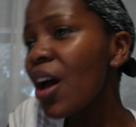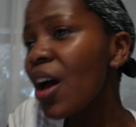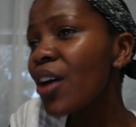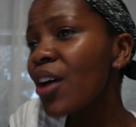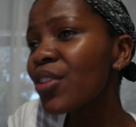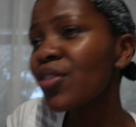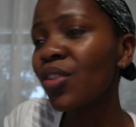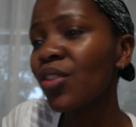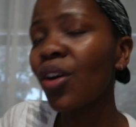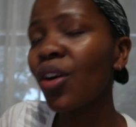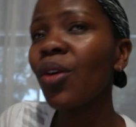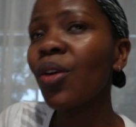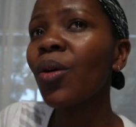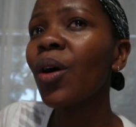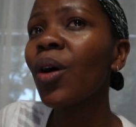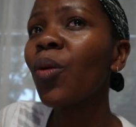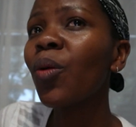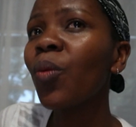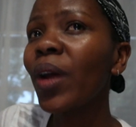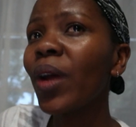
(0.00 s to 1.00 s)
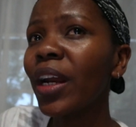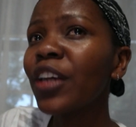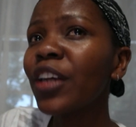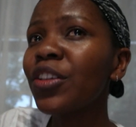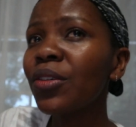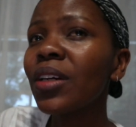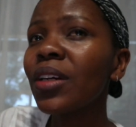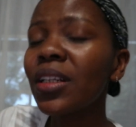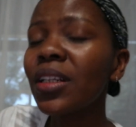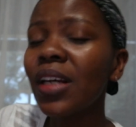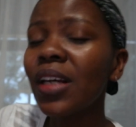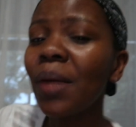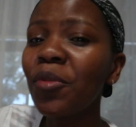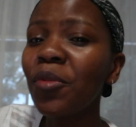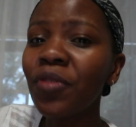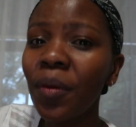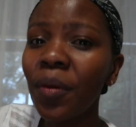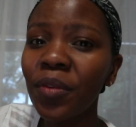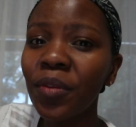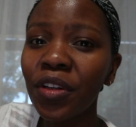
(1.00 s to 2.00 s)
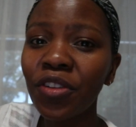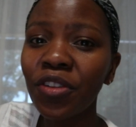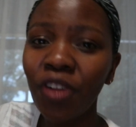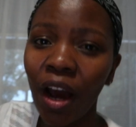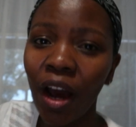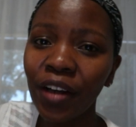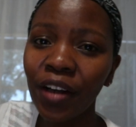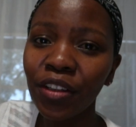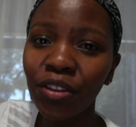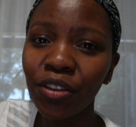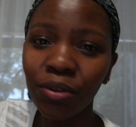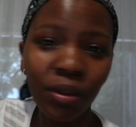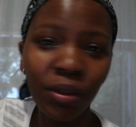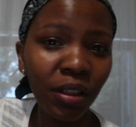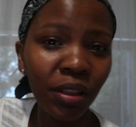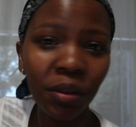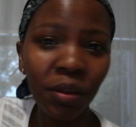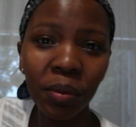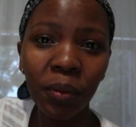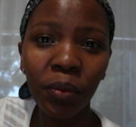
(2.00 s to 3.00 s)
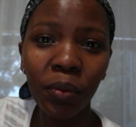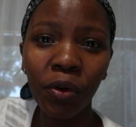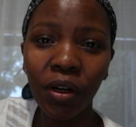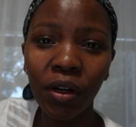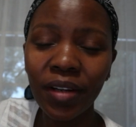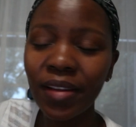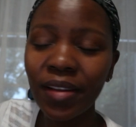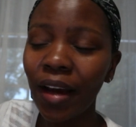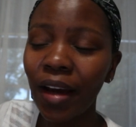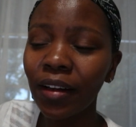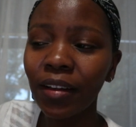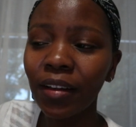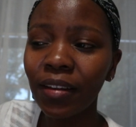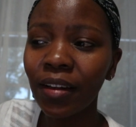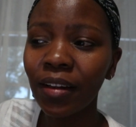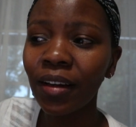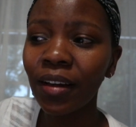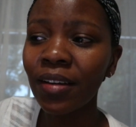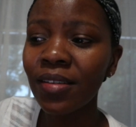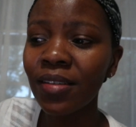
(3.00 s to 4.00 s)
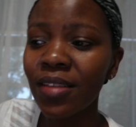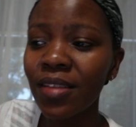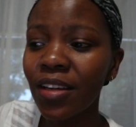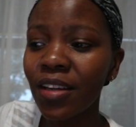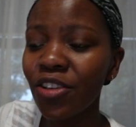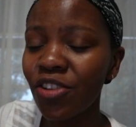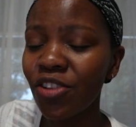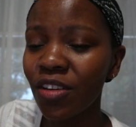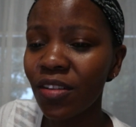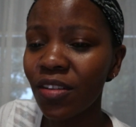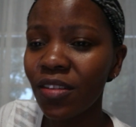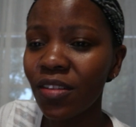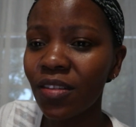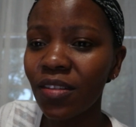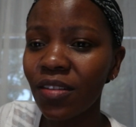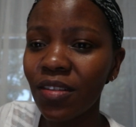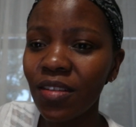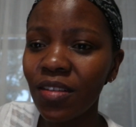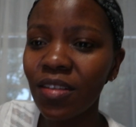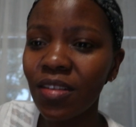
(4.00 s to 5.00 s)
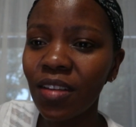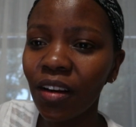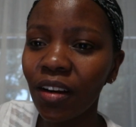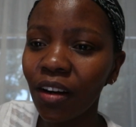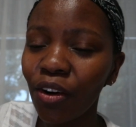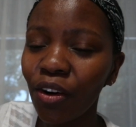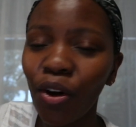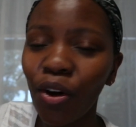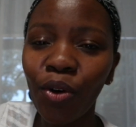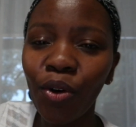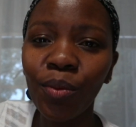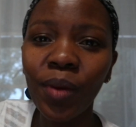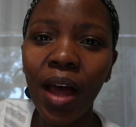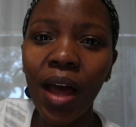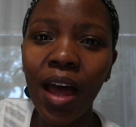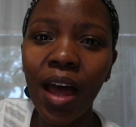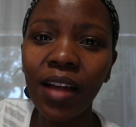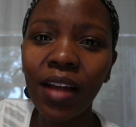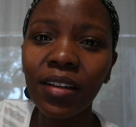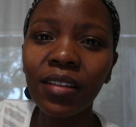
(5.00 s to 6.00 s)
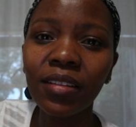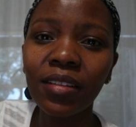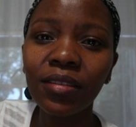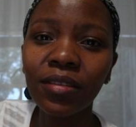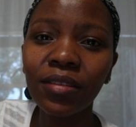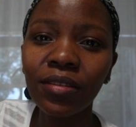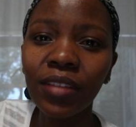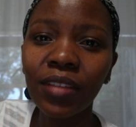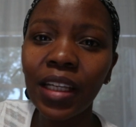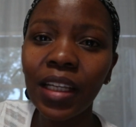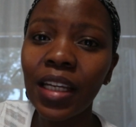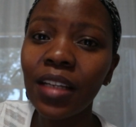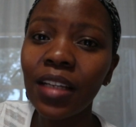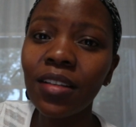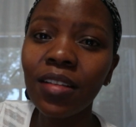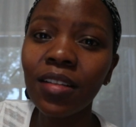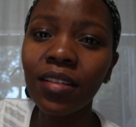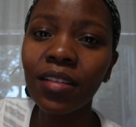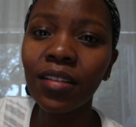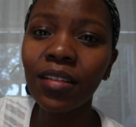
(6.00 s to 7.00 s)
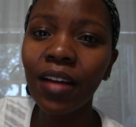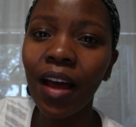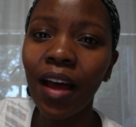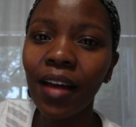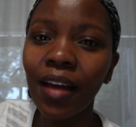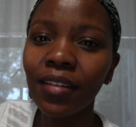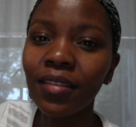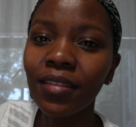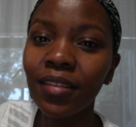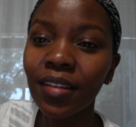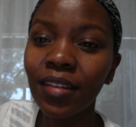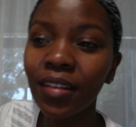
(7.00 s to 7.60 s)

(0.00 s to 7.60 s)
So when I do get time off, I'm going to try to do a little bit more exciting things than just sit at home and eat and,